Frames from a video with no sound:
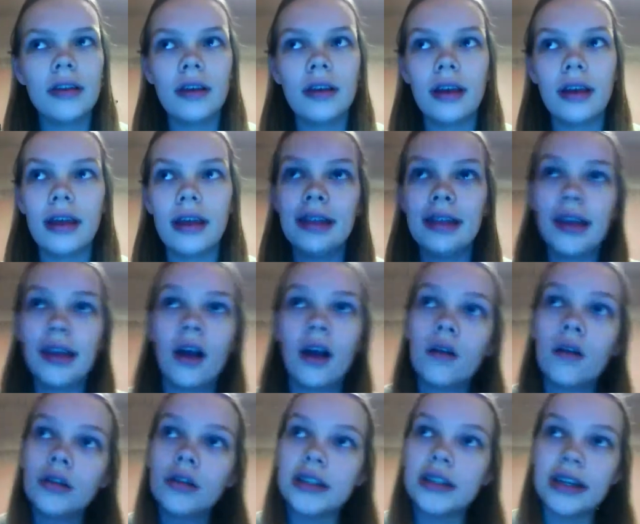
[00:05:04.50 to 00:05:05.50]
in the
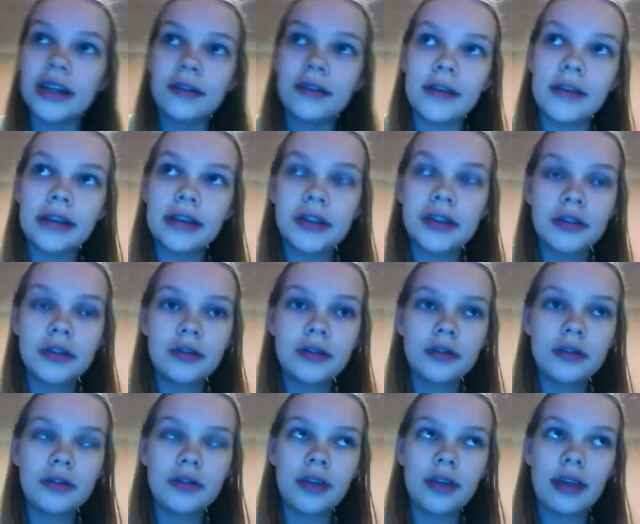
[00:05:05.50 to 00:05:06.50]
older
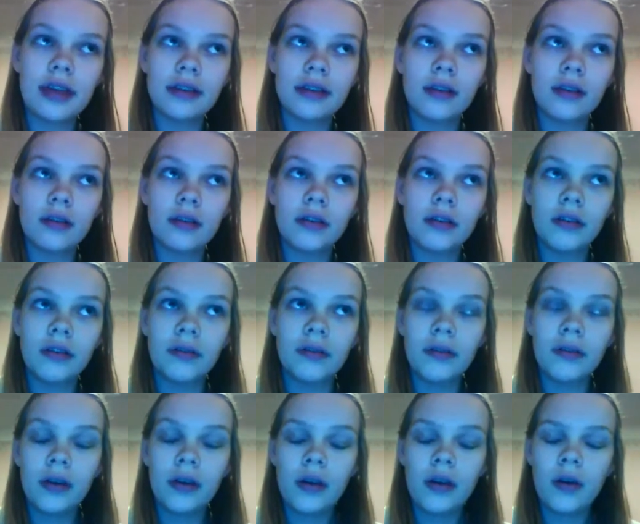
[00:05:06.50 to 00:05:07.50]
generations, there's a lot of,
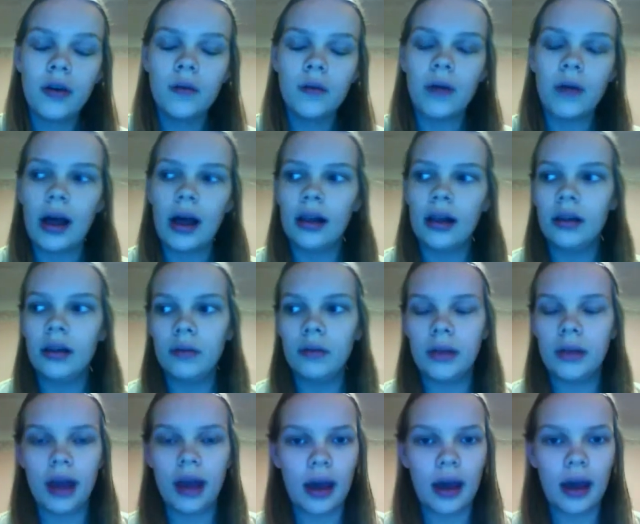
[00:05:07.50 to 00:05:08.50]
well,
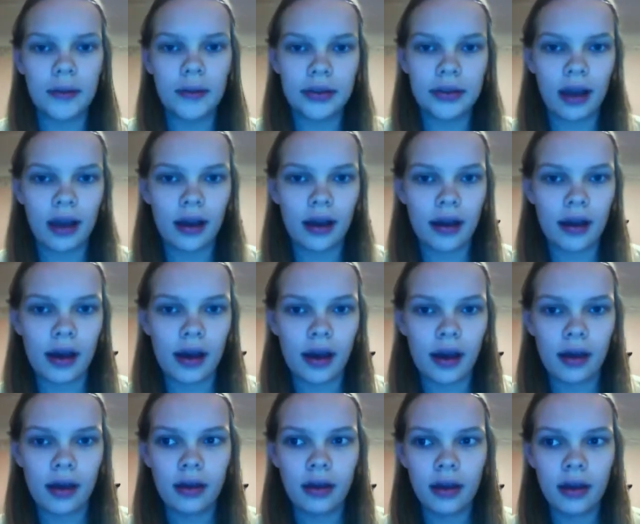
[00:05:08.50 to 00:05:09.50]
when I was younger,
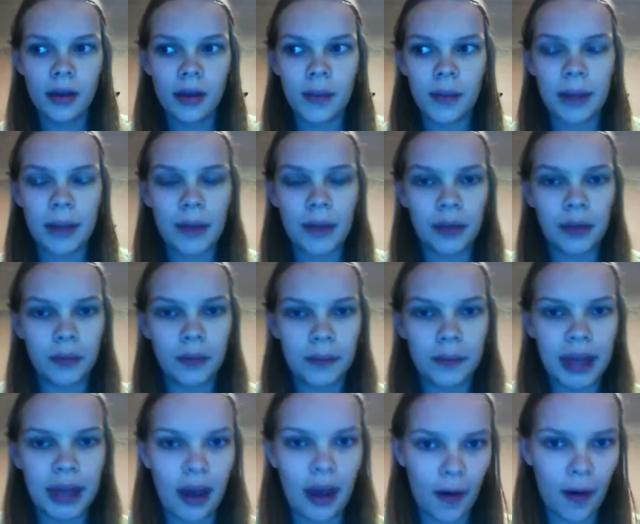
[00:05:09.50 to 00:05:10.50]
my mother would be
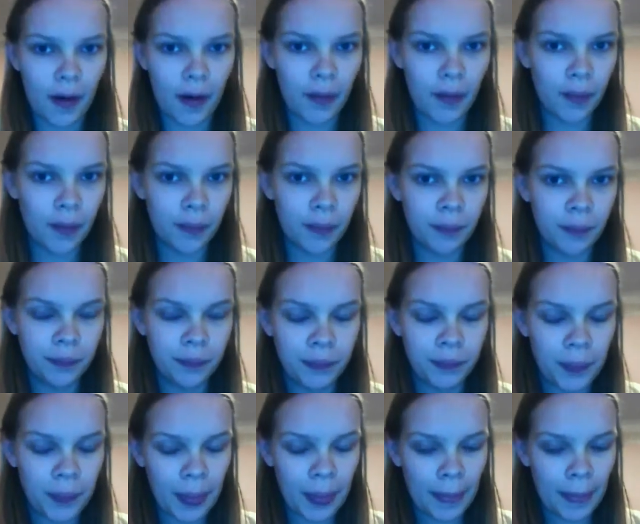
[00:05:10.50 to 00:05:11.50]
at home
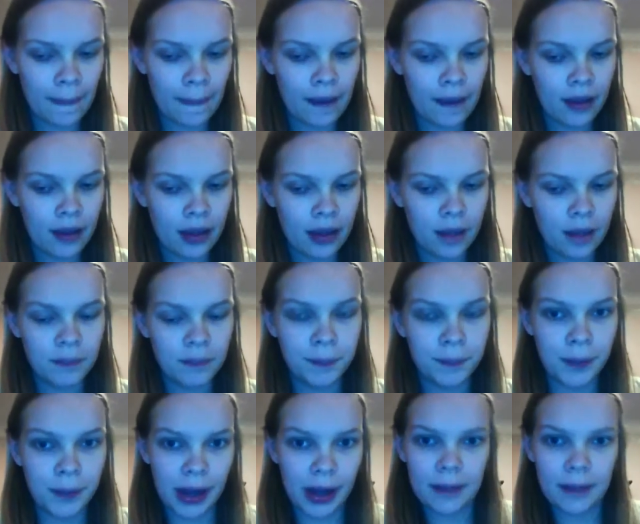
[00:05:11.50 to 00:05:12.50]
and
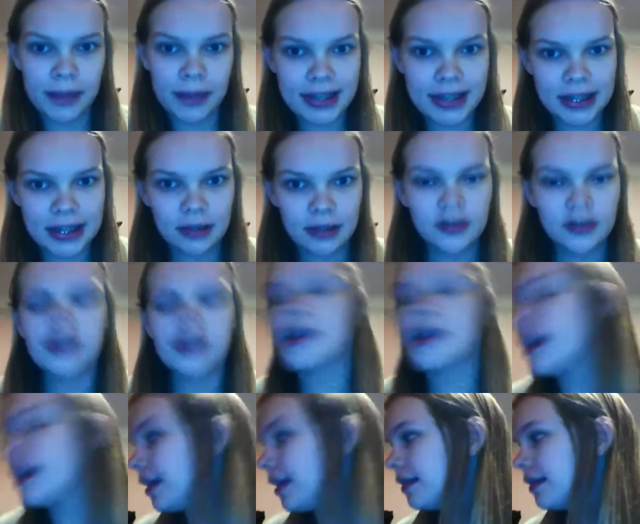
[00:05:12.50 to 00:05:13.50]
bring up the children,
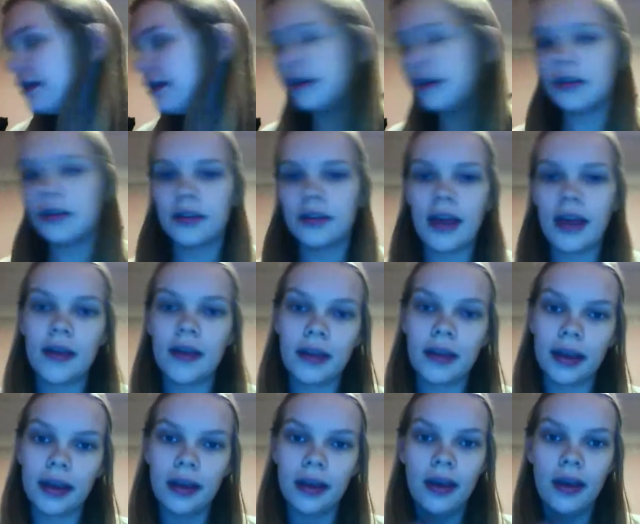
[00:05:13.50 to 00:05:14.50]
and they still do that.
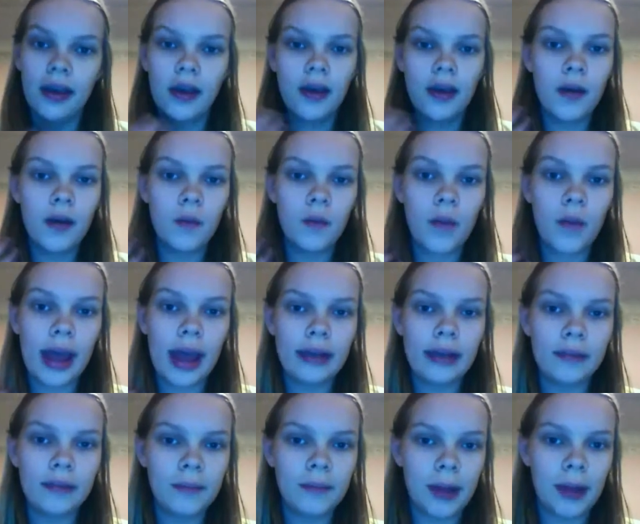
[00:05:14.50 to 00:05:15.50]
Like,
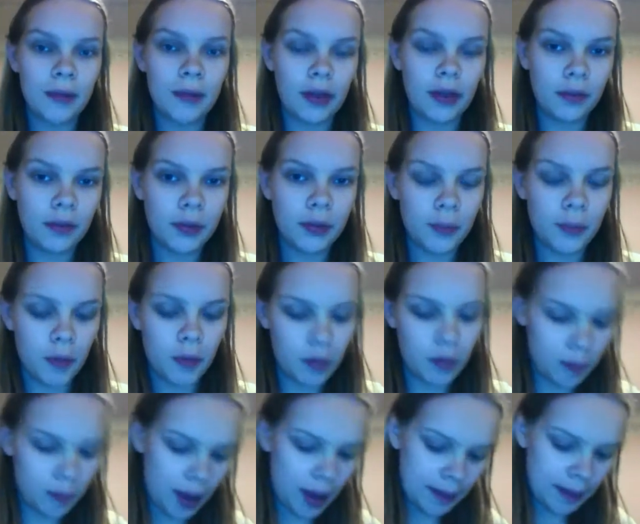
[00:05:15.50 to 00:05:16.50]
when my brother was born,
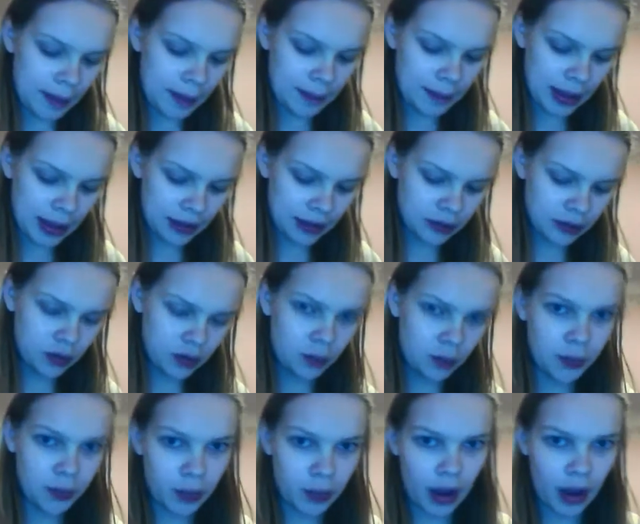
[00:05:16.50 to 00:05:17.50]
my mum
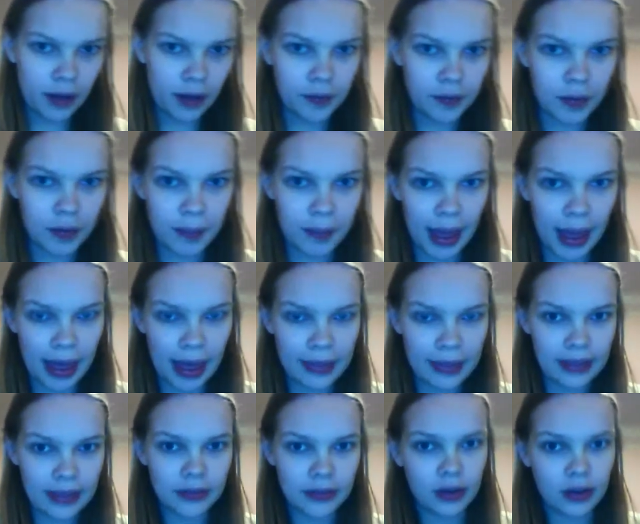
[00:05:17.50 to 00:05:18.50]
stopped work for a bit and
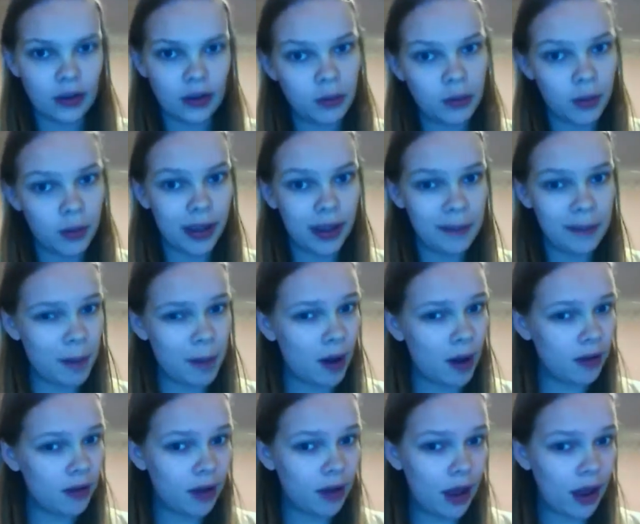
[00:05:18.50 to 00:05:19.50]
then started working
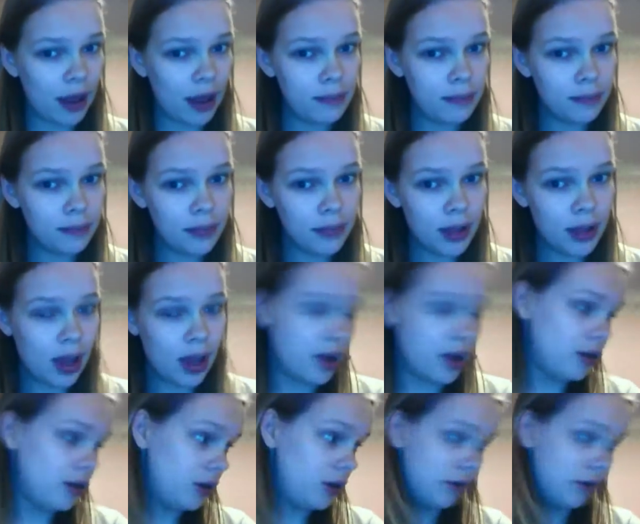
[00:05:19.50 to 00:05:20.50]
part-time, and
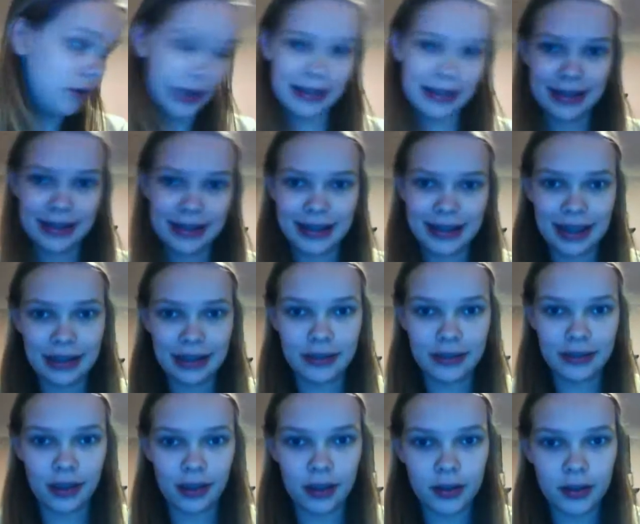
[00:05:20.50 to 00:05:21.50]
only recently
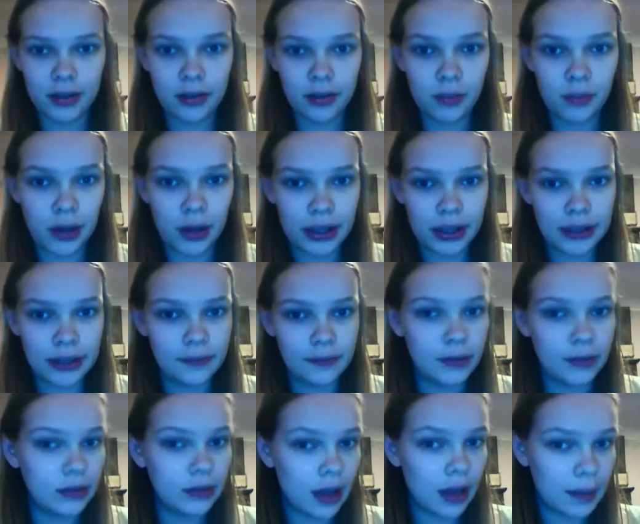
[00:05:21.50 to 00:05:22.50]
started working
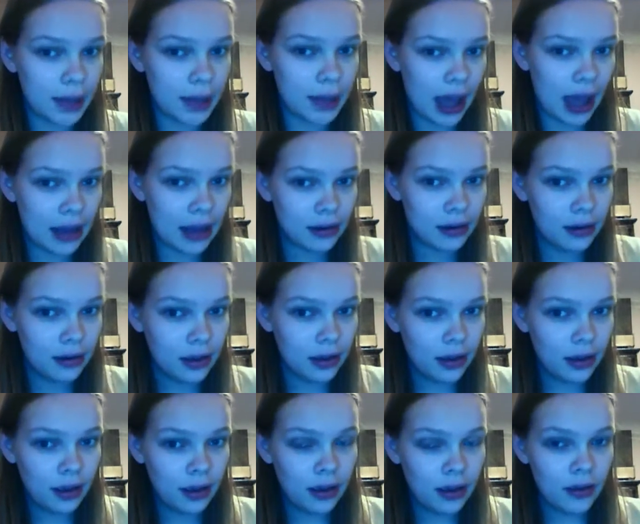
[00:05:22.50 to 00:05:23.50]
full-time again.
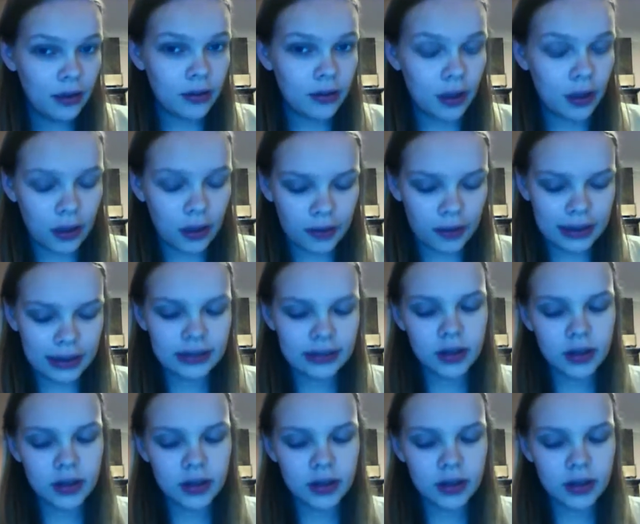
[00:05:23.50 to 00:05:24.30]
So there is